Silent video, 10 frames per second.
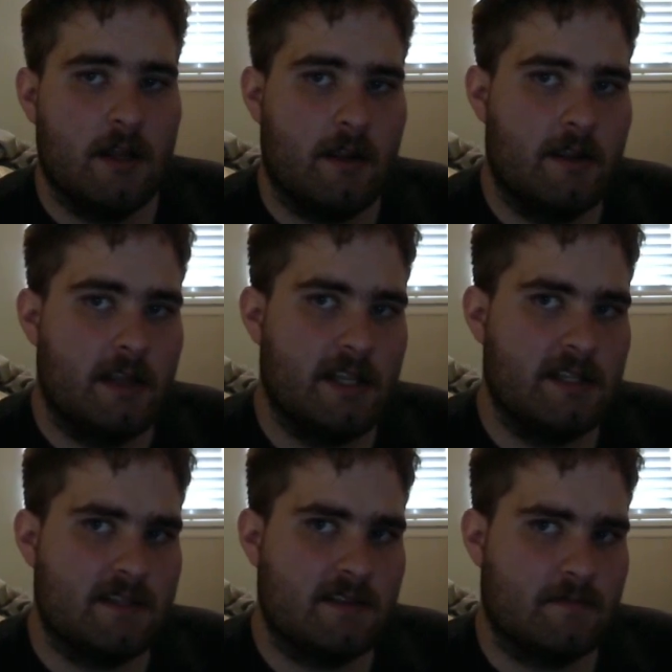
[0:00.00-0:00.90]

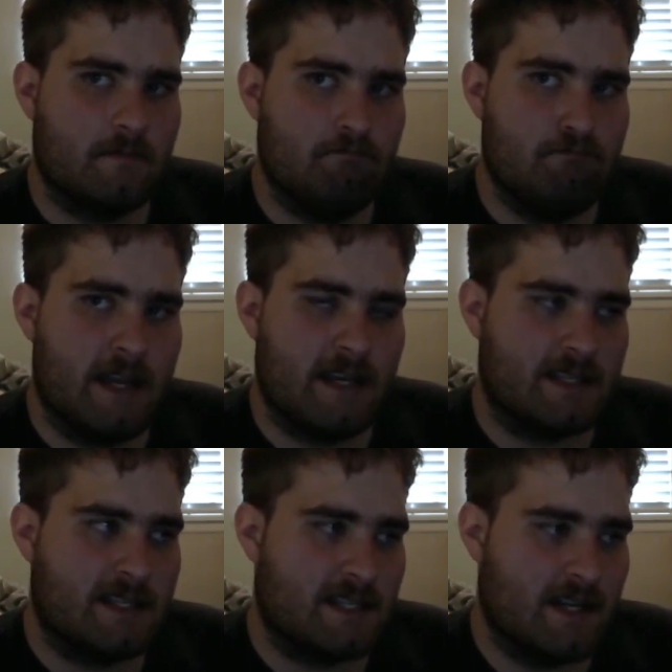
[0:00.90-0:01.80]
These
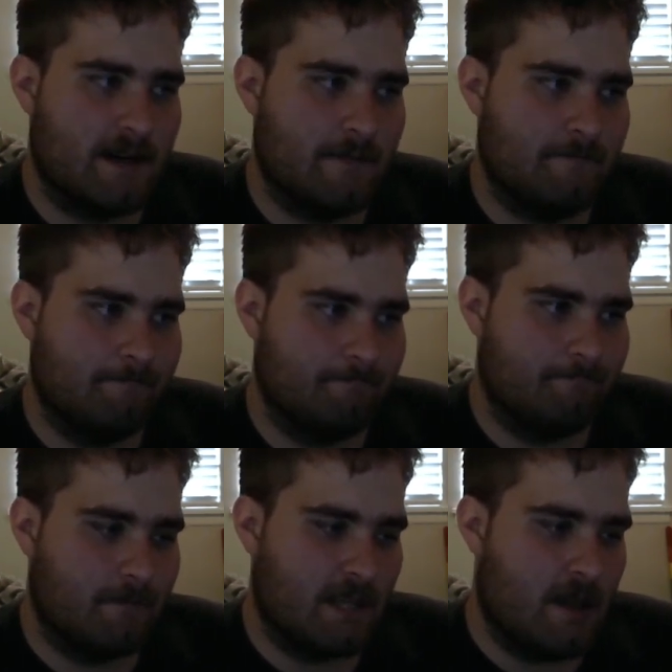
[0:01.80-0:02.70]
mix
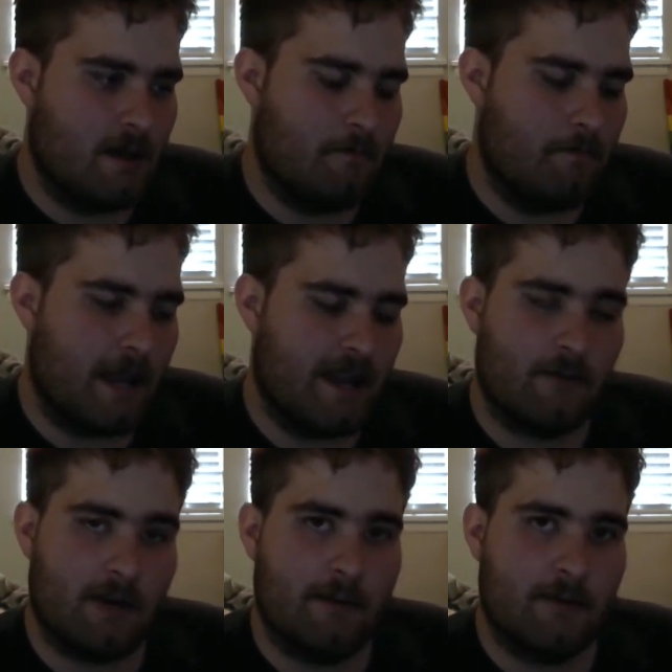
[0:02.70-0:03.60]
bank
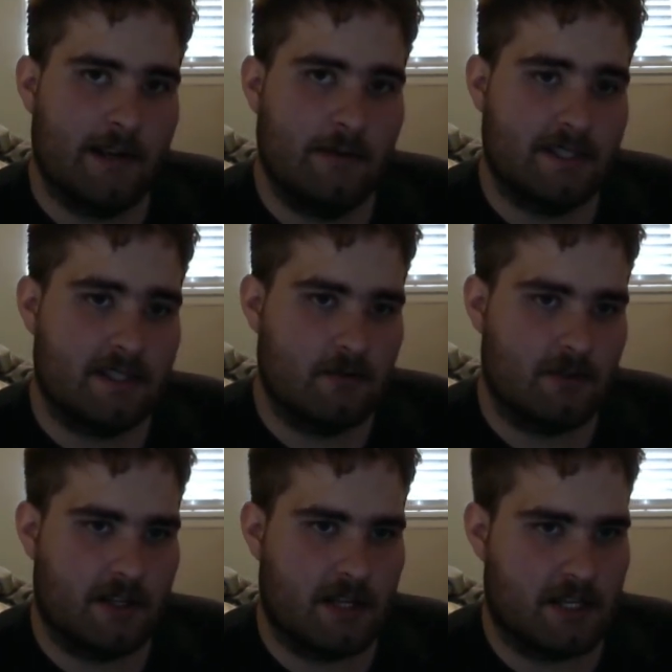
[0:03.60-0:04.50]
robbery with
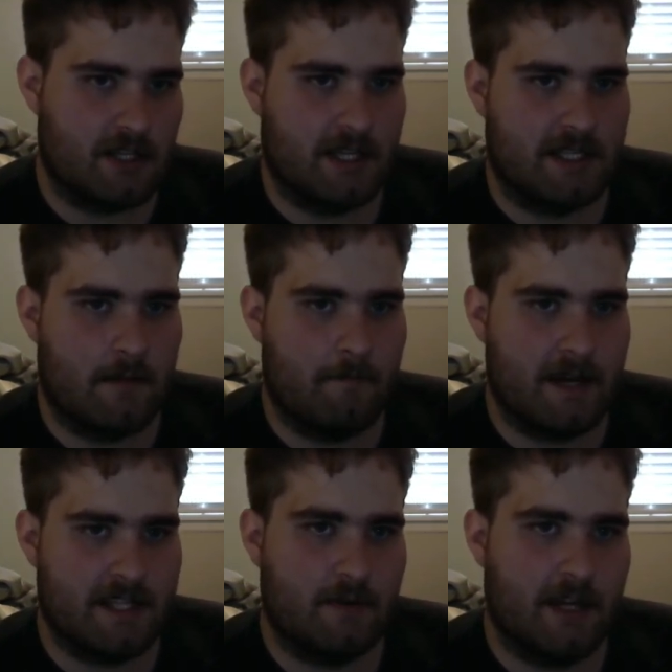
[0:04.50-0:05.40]
social deduction. That's the
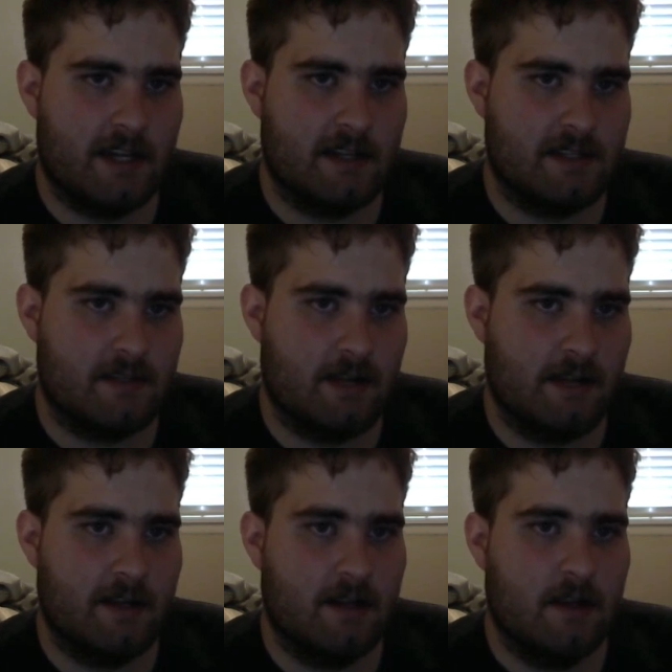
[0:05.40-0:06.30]
best way I can describe it.